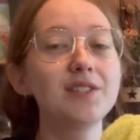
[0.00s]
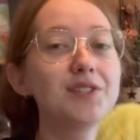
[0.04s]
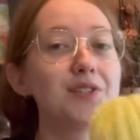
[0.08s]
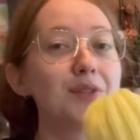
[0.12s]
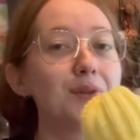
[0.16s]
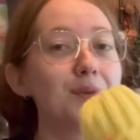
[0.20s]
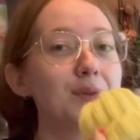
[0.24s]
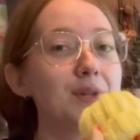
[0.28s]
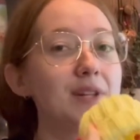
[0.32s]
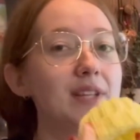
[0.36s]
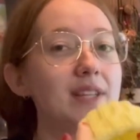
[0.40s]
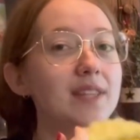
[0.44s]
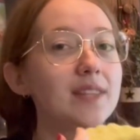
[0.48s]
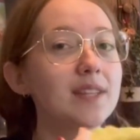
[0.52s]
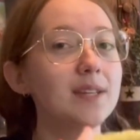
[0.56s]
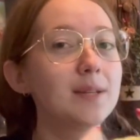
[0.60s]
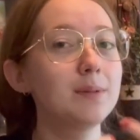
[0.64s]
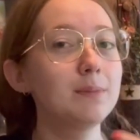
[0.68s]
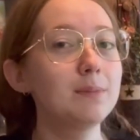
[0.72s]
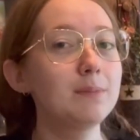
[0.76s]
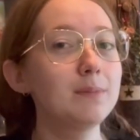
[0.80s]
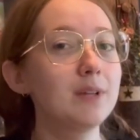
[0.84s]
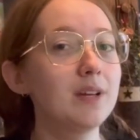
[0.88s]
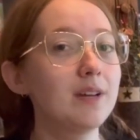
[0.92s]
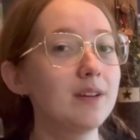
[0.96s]
donate
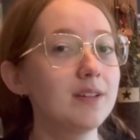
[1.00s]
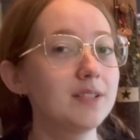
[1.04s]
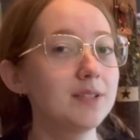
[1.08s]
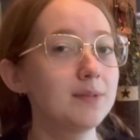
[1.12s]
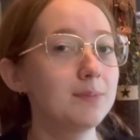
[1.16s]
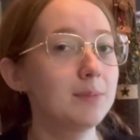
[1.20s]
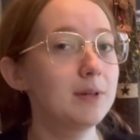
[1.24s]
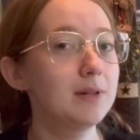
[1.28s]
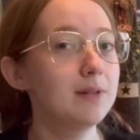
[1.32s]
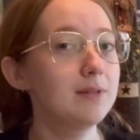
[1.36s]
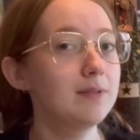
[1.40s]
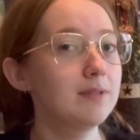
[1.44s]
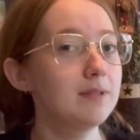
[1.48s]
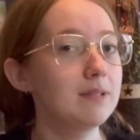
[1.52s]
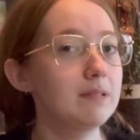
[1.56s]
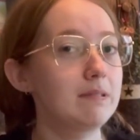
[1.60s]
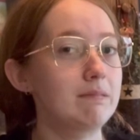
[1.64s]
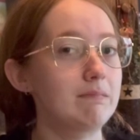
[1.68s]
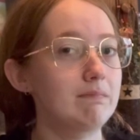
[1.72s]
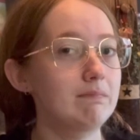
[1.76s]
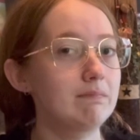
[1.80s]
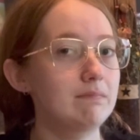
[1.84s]
them to hospitals.